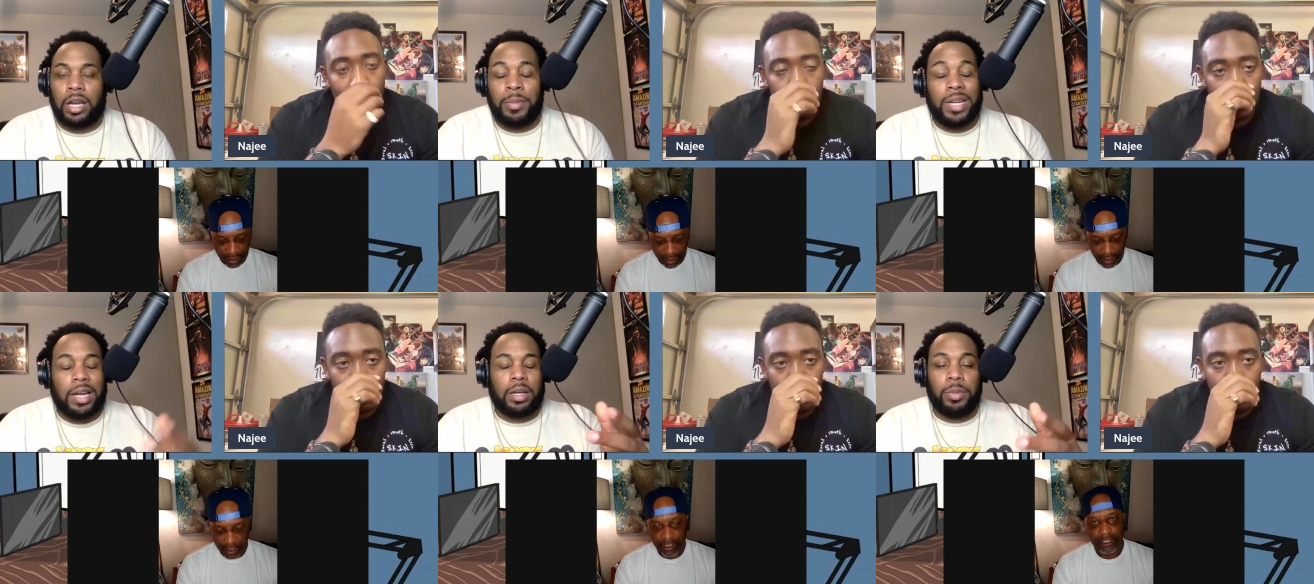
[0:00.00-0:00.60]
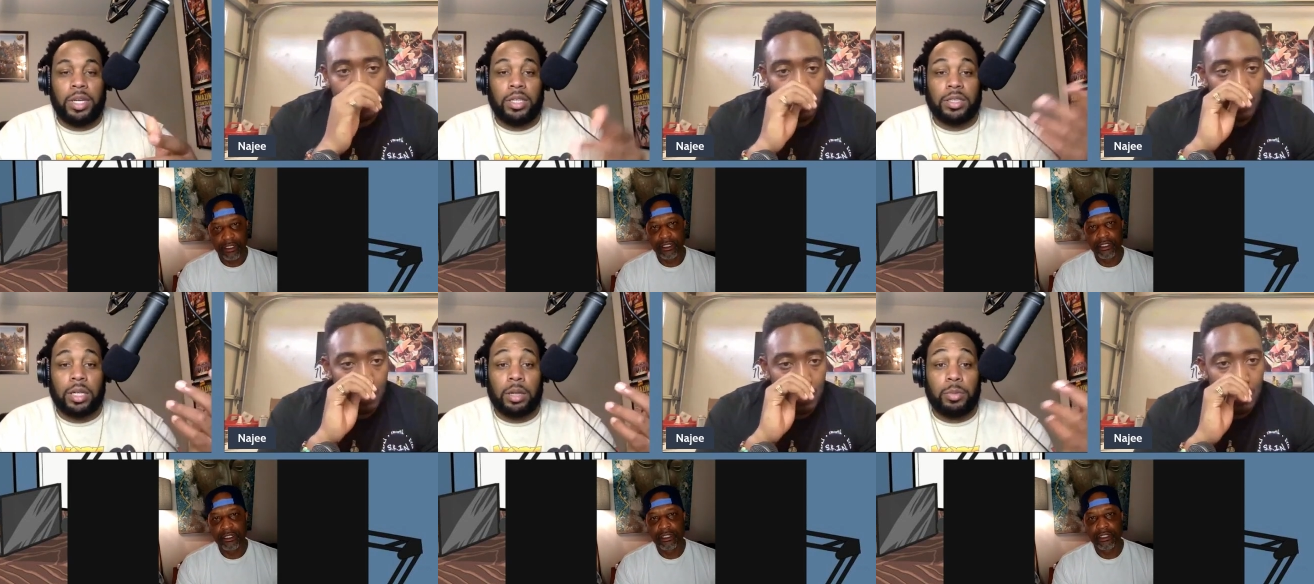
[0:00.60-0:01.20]
Speaker 1: I mean, not
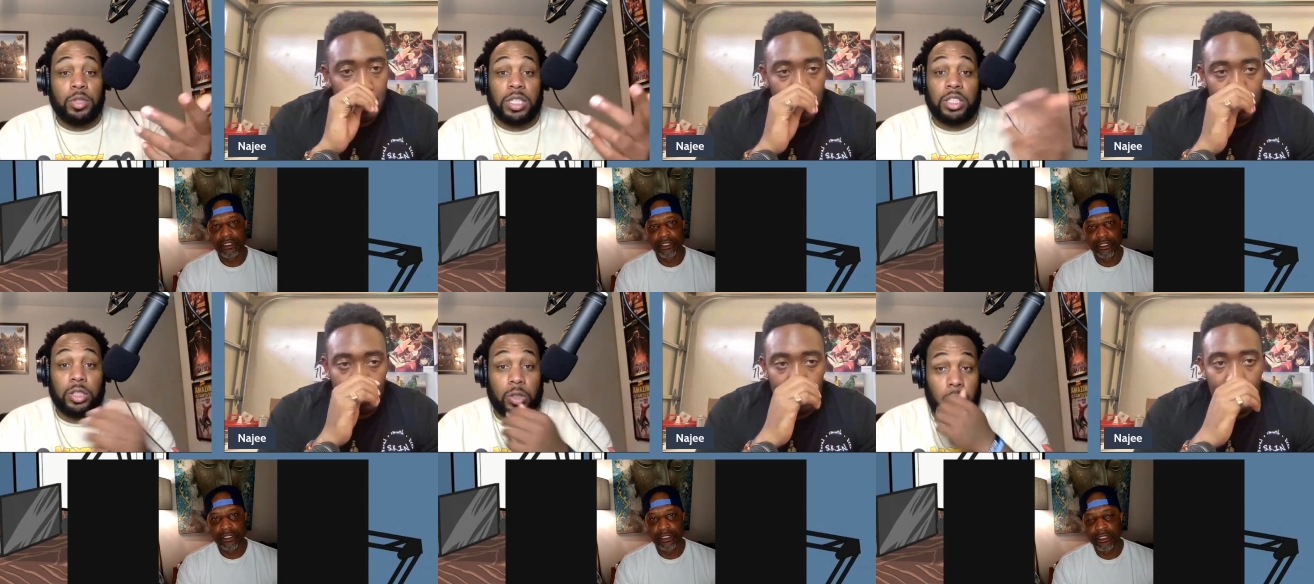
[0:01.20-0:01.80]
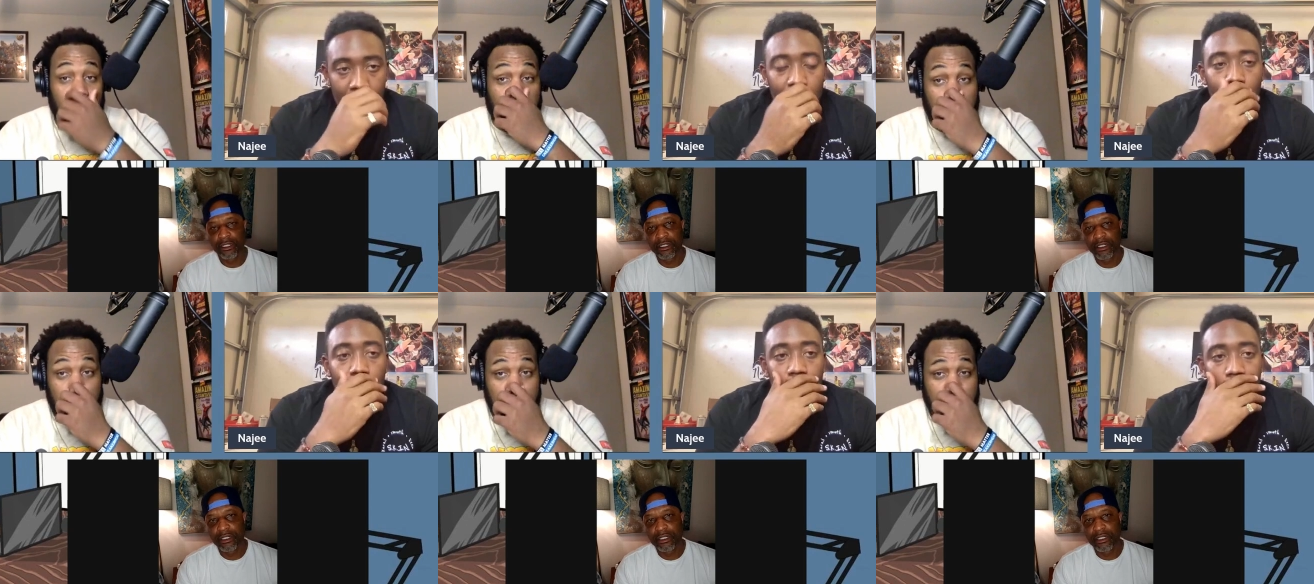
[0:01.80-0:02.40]
comedians. Uh, musicians do that.
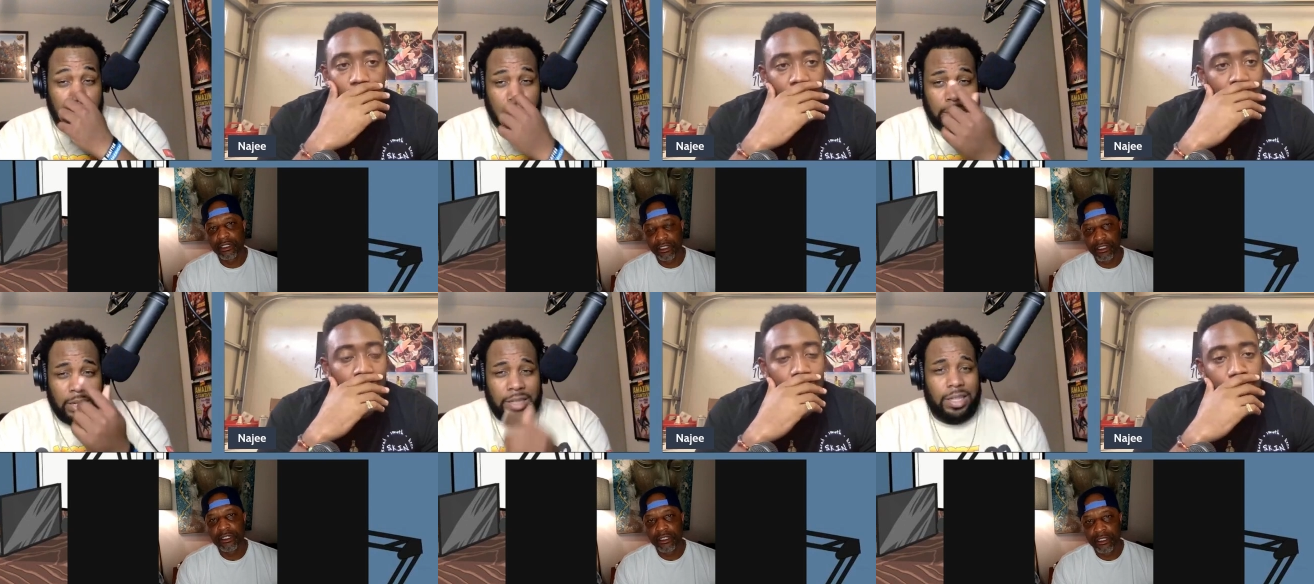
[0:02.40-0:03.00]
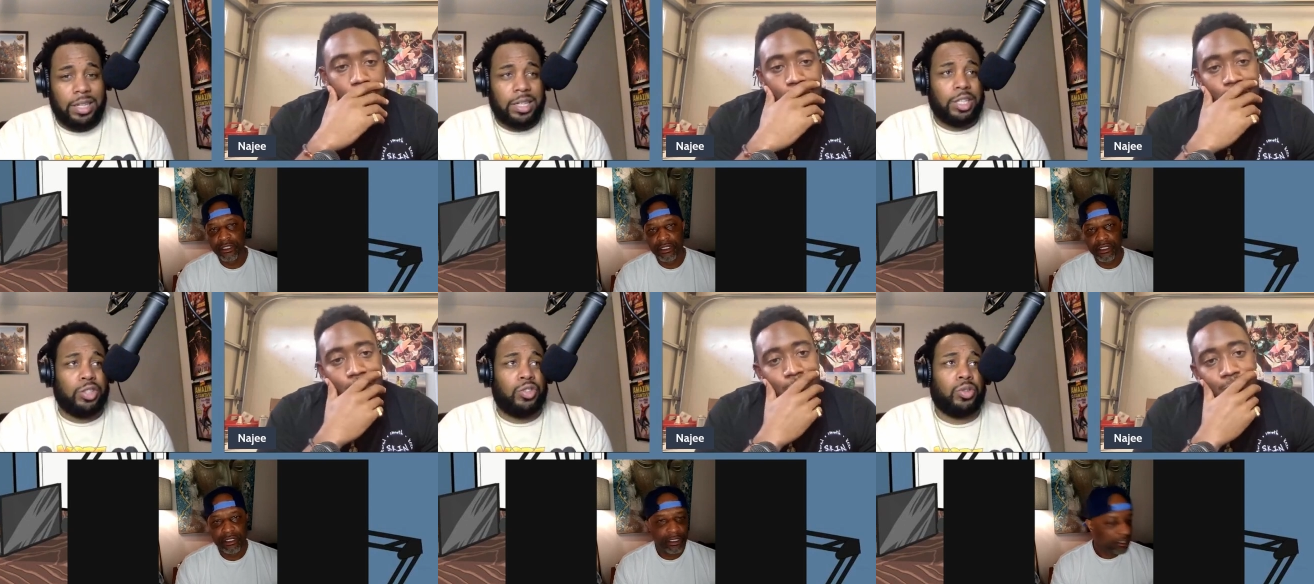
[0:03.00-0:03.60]
Like uh, think
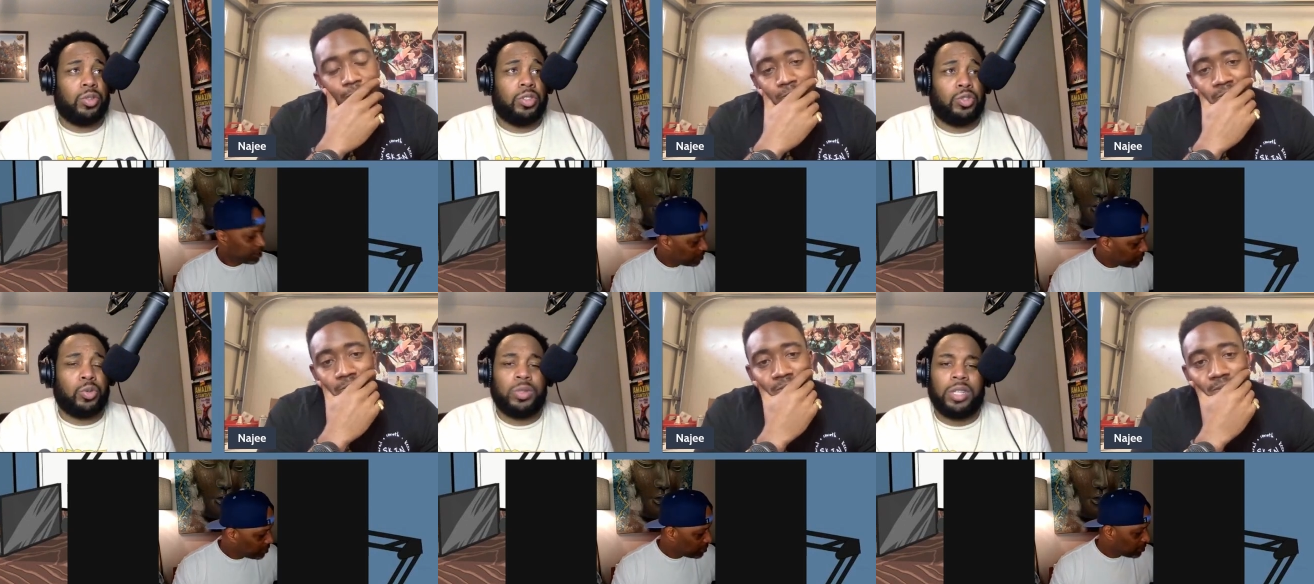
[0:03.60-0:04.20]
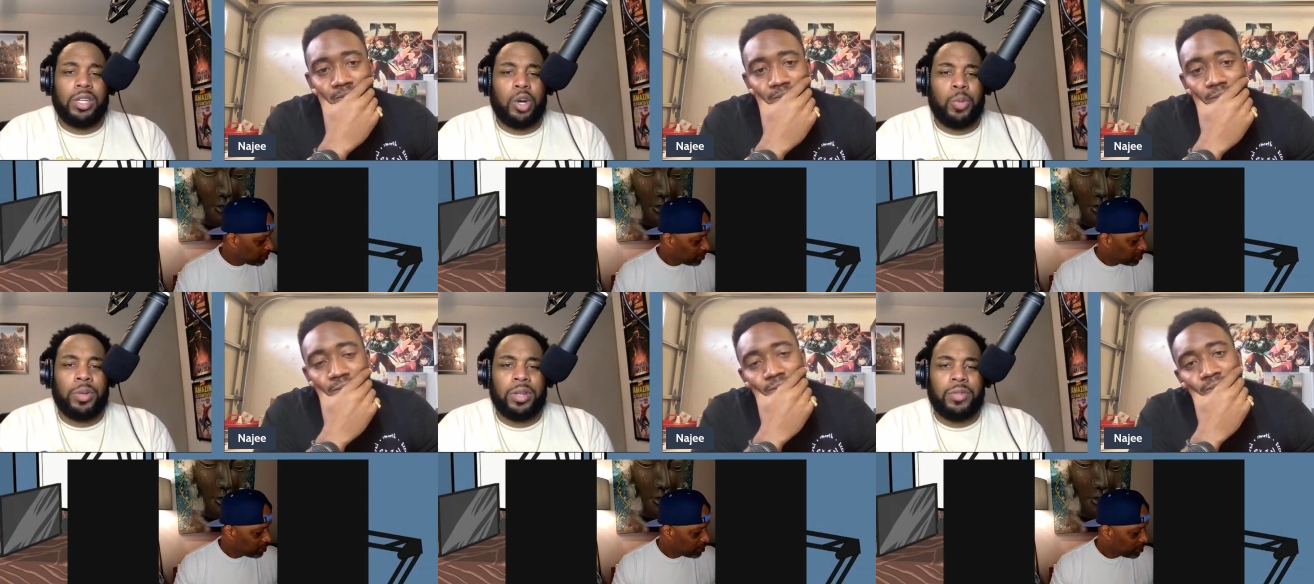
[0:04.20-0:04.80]
uh Drewski
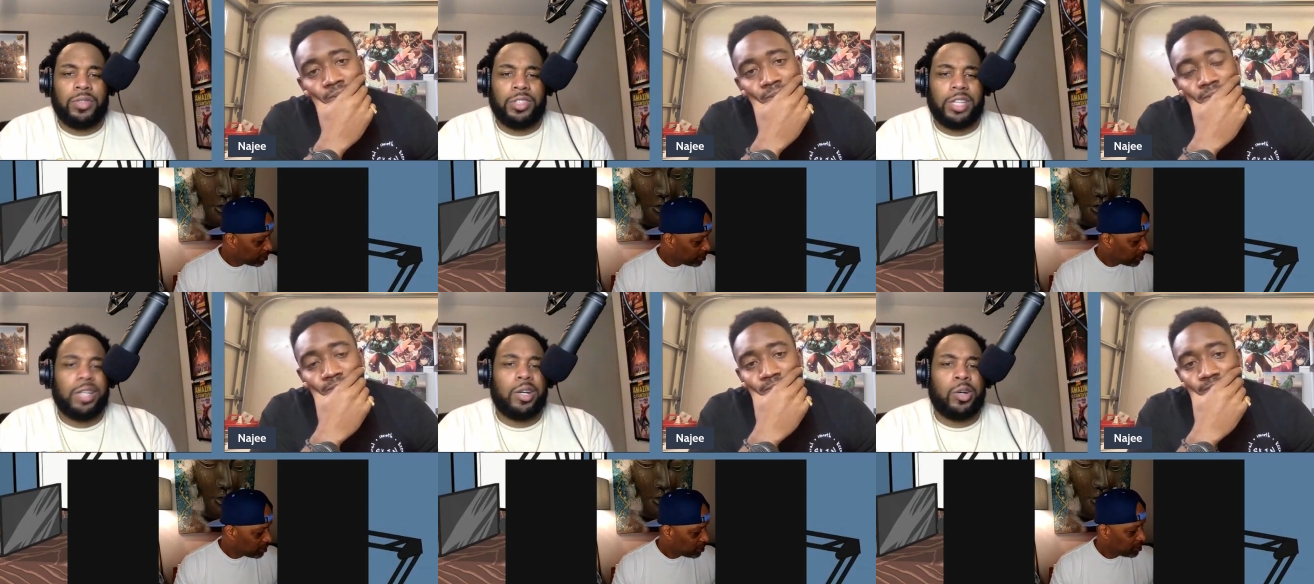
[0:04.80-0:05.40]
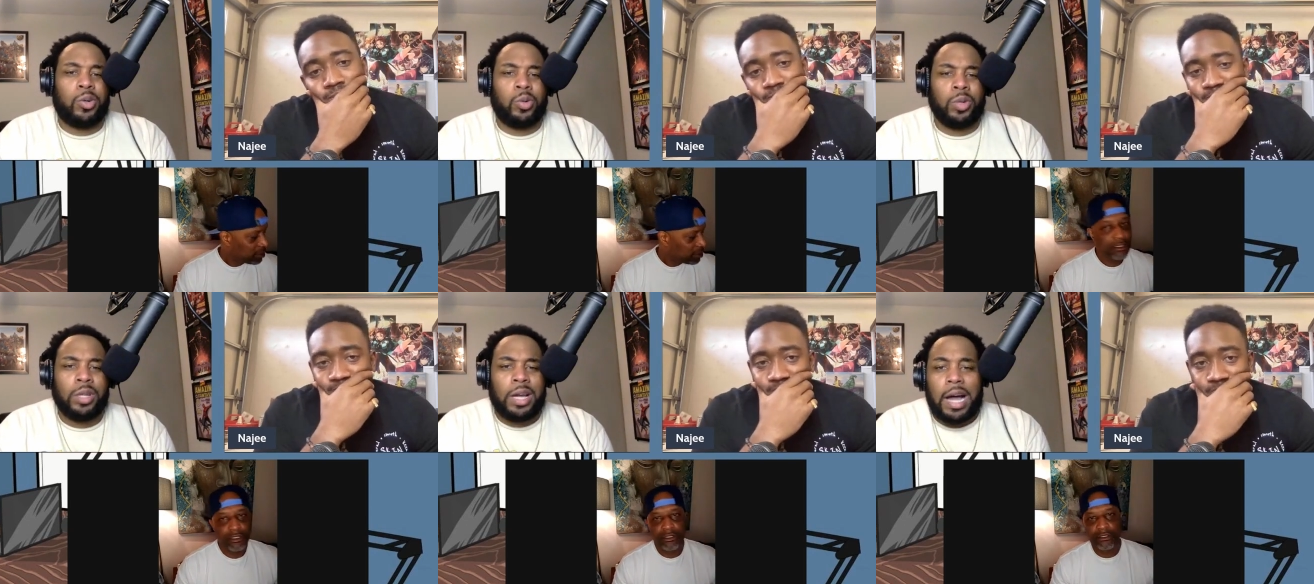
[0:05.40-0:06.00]
opened up for J
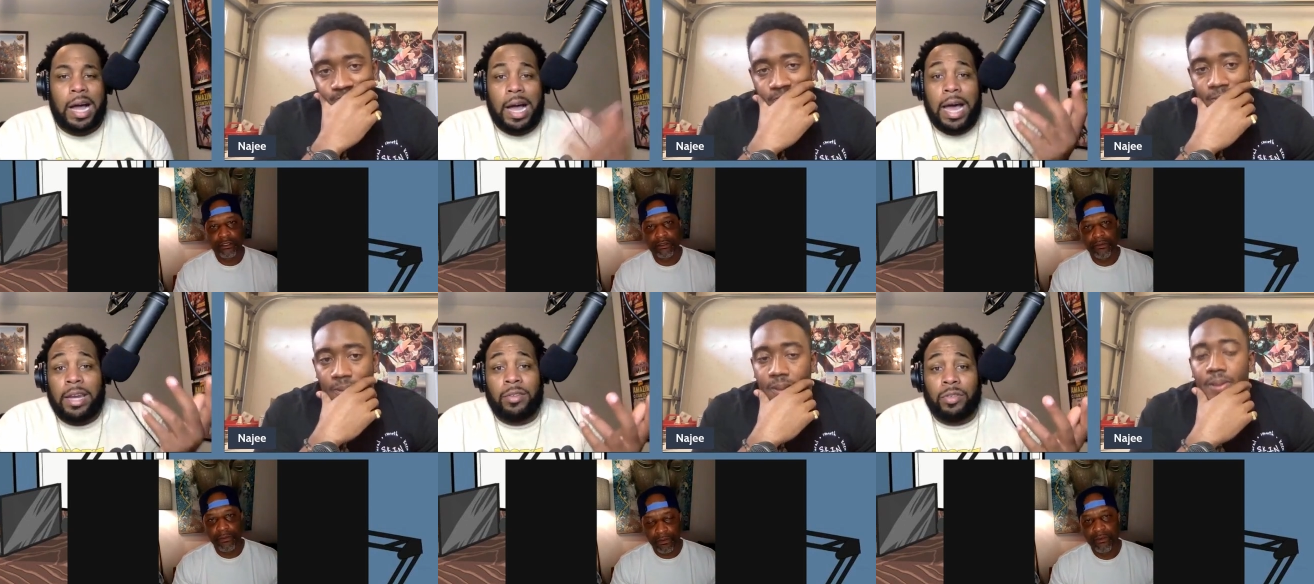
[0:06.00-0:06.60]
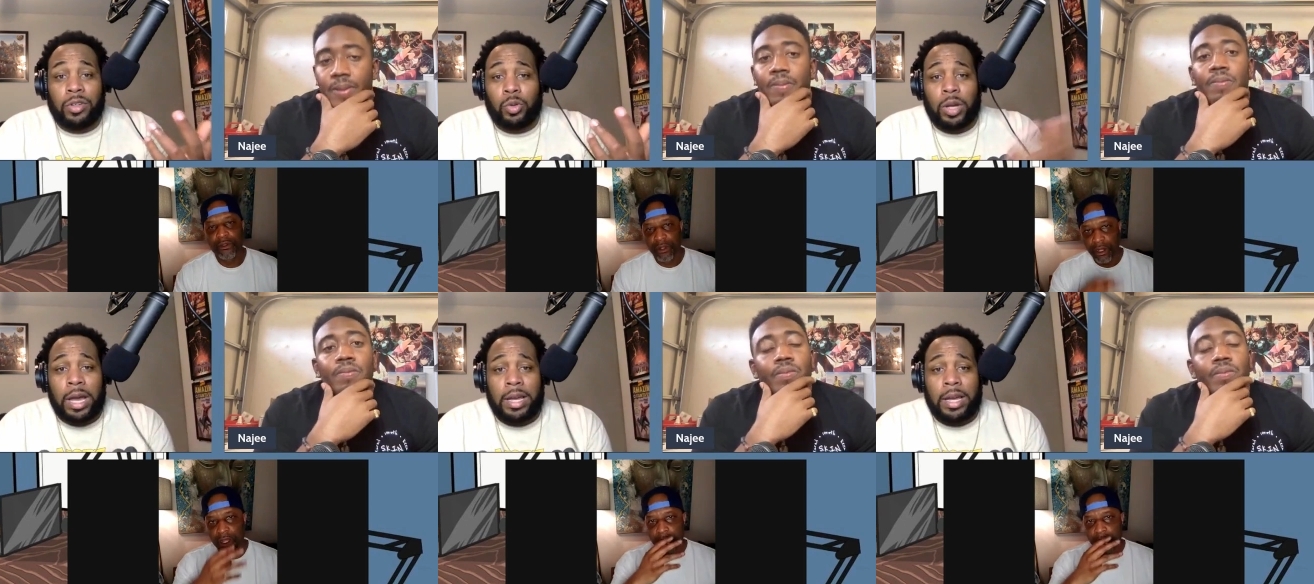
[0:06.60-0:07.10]
Cole. I, I never knew